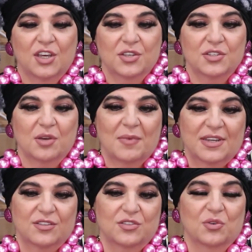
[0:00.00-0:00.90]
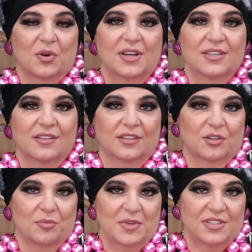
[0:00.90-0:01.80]
So my store is a
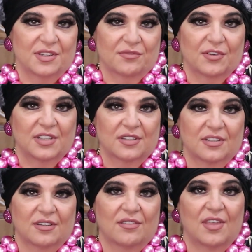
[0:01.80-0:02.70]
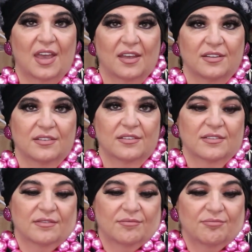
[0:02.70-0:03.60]
little bit different than
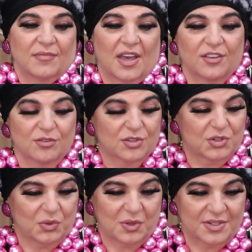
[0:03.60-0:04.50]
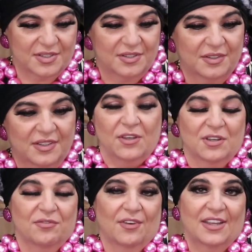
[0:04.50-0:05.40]
other stores. You
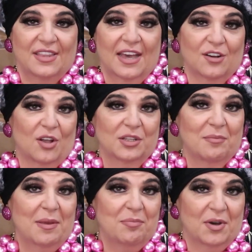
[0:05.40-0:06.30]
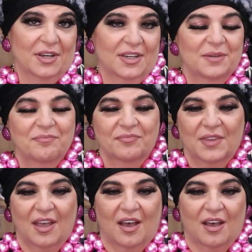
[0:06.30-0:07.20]
can find that all in my book,
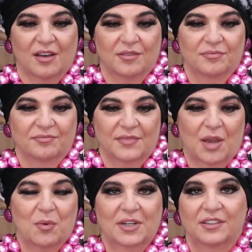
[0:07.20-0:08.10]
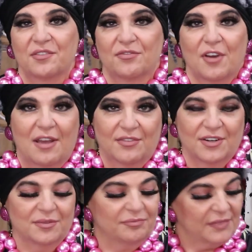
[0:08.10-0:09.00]
I Want to Live
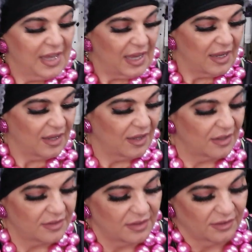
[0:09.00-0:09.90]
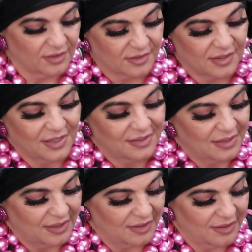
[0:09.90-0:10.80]
Forever. And it looks like
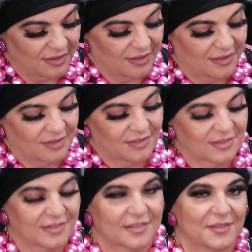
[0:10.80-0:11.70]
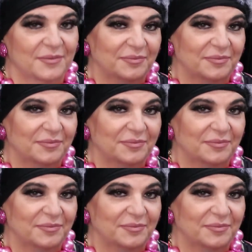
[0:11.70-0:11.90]
this.